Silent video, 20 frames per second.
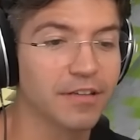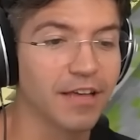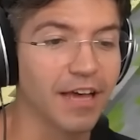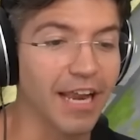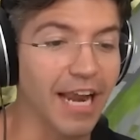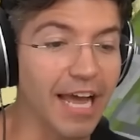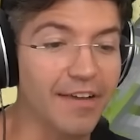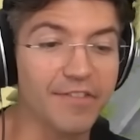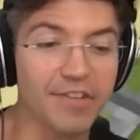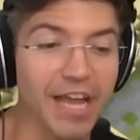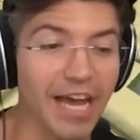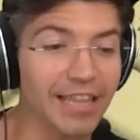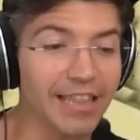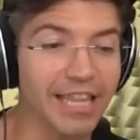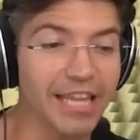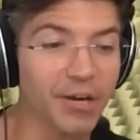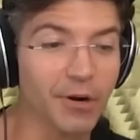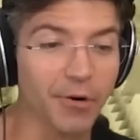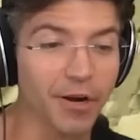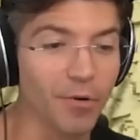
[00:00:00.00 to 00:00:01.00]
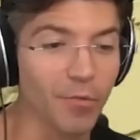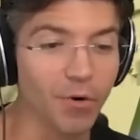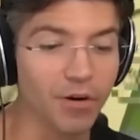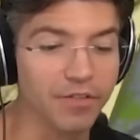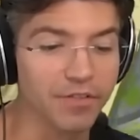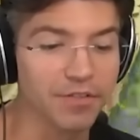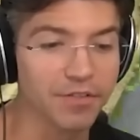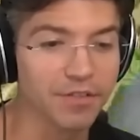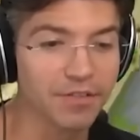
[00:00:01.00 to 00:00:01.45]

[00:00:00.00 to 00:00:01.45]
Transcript: And I even got lingering ones.